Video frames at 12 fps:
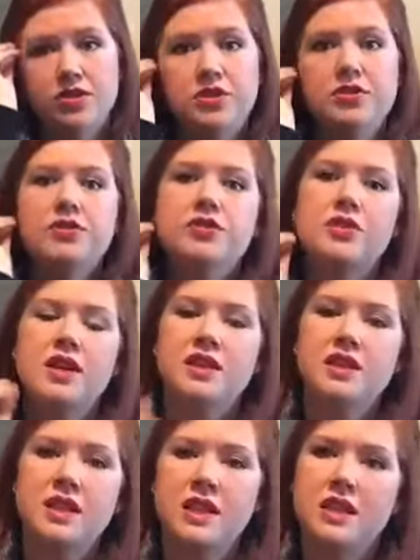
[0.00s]
to stress
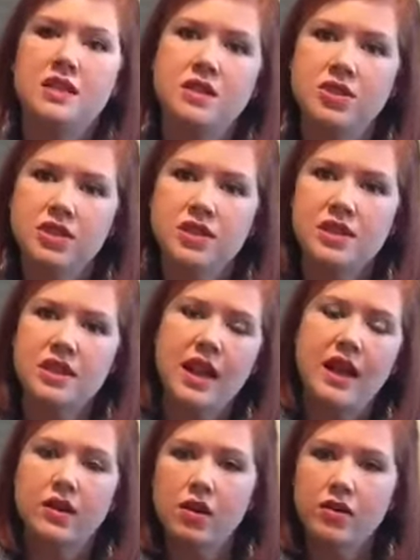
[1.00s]
eat, to just
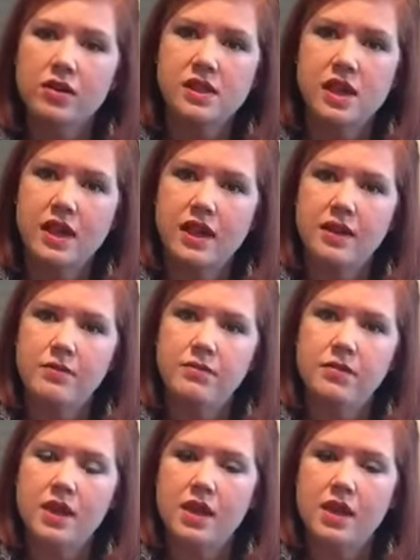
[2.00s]
snack all the time.